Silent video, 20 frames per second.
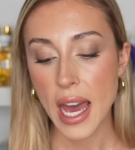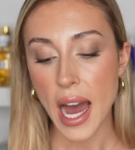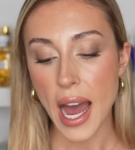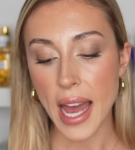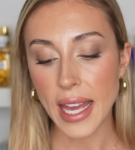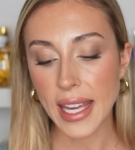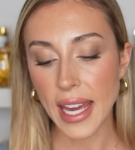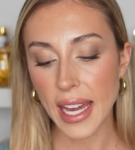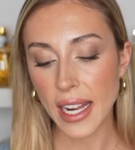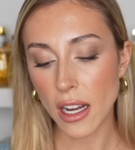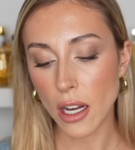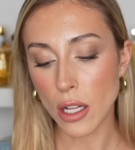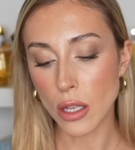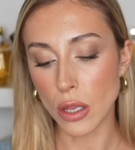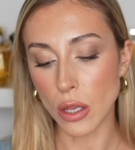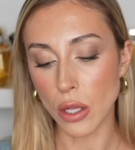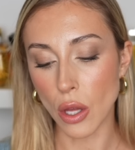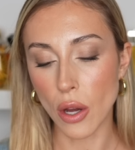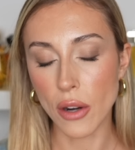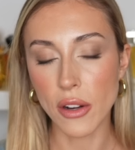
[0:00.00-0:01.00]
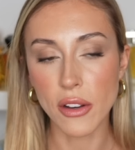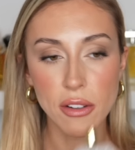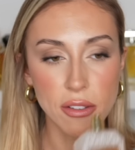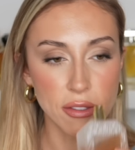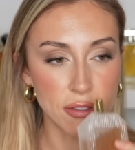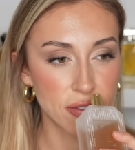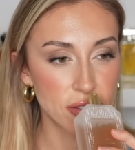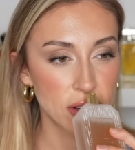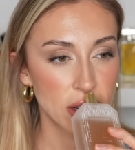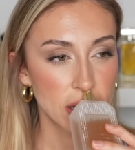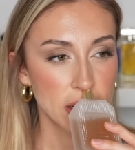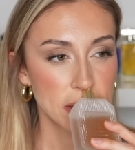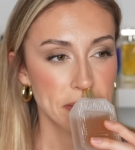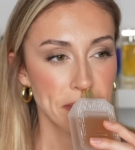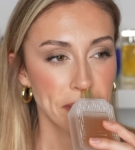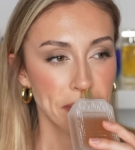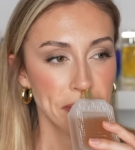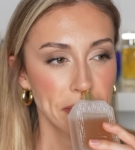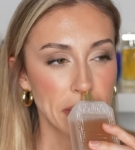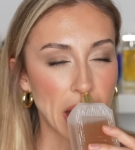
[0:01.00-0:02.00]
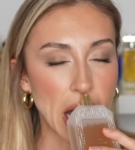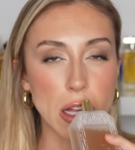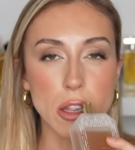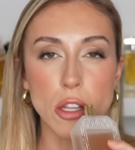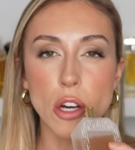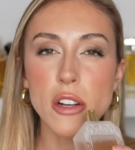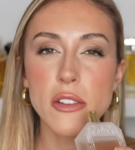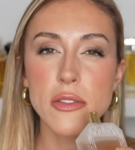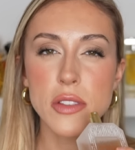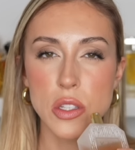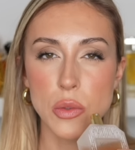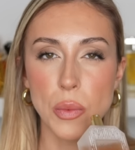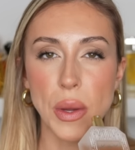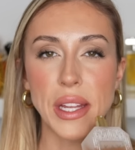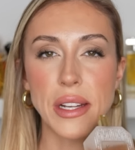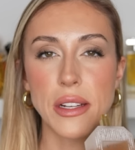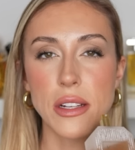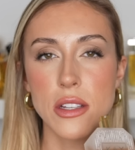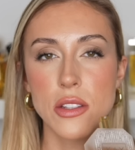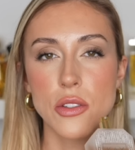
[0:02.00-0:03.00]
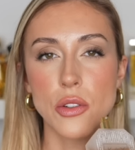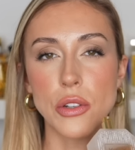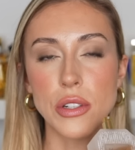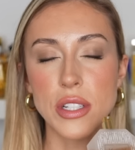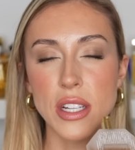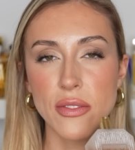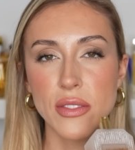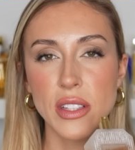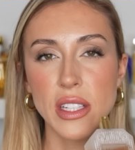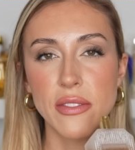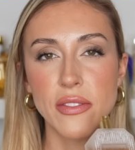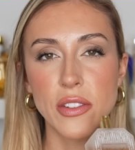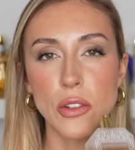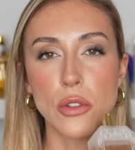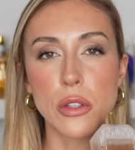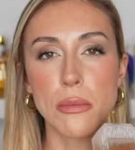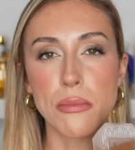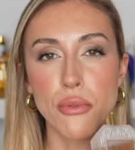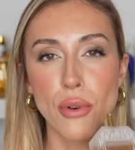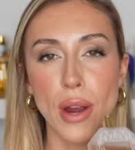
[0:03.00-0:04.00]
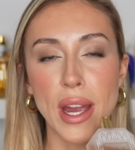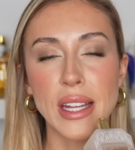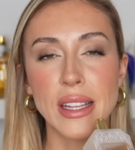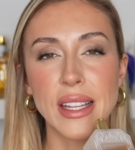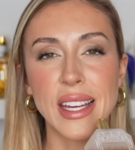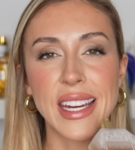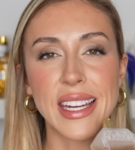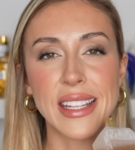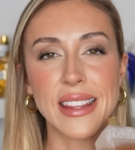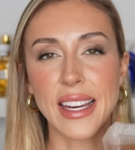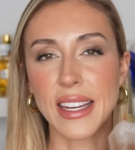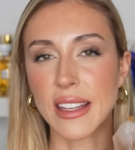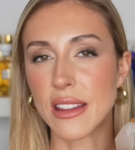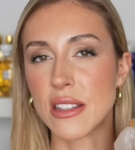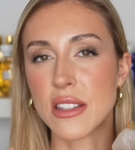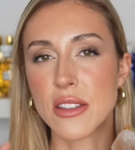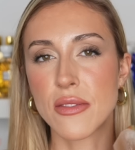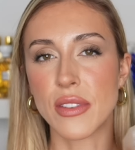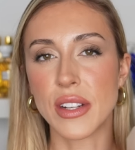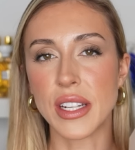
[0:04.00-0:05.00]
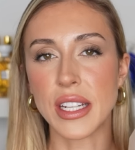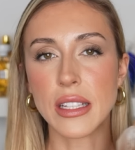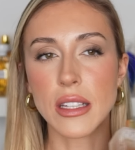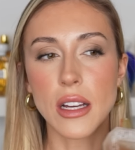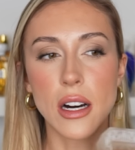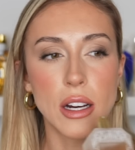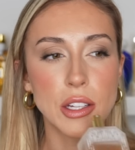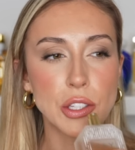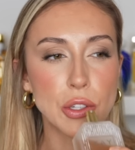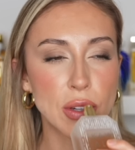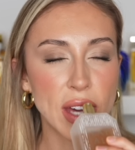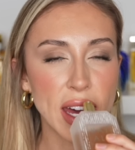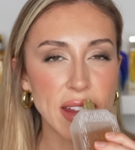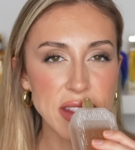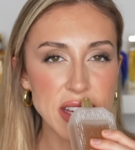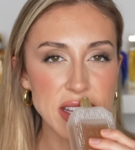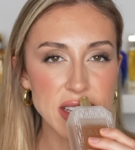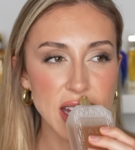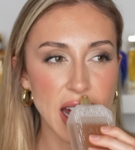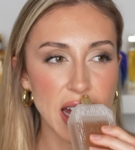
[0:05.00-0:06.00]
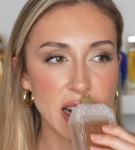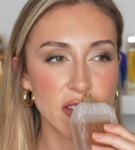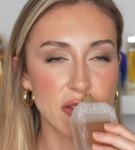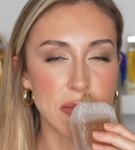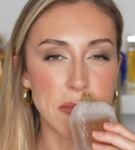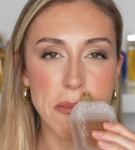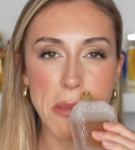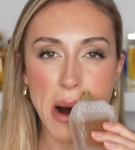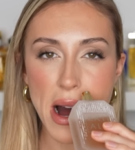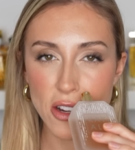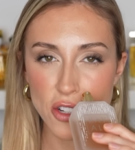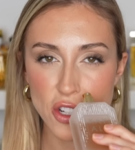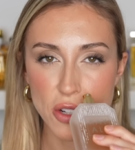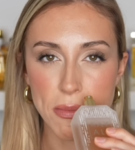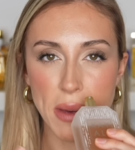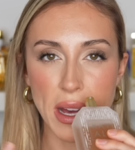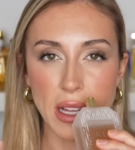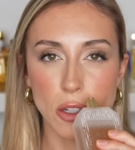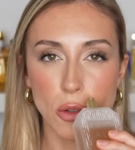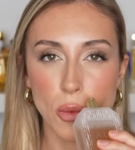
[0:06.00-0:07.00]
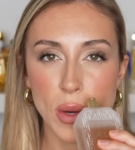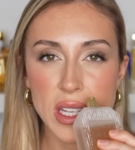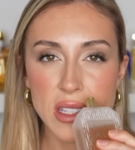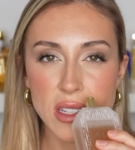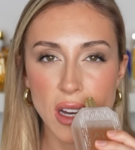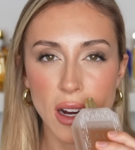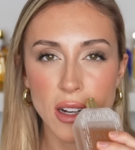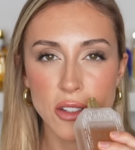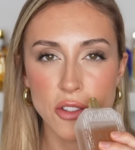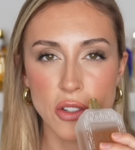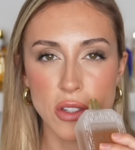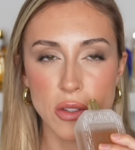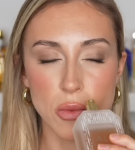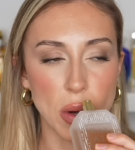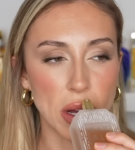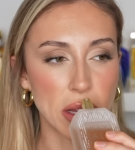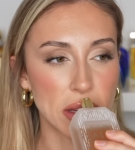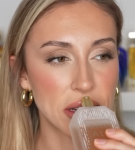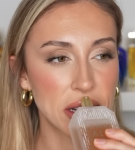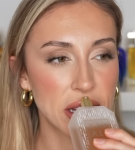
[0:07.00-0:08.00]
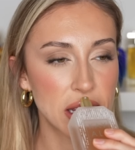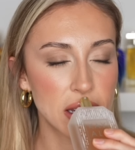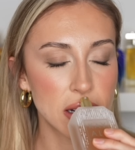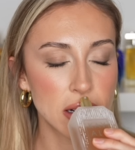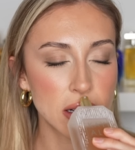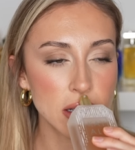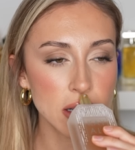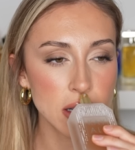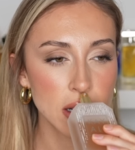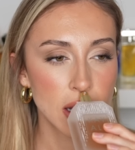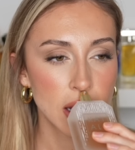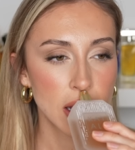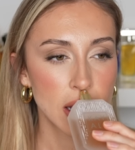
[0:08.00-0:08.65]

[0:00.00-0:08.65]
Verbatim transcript: I get a lot of a lot of sweetness, so you definitely feel the praline, like this vanilla. You get this kind of marshmallowy touch as well in here.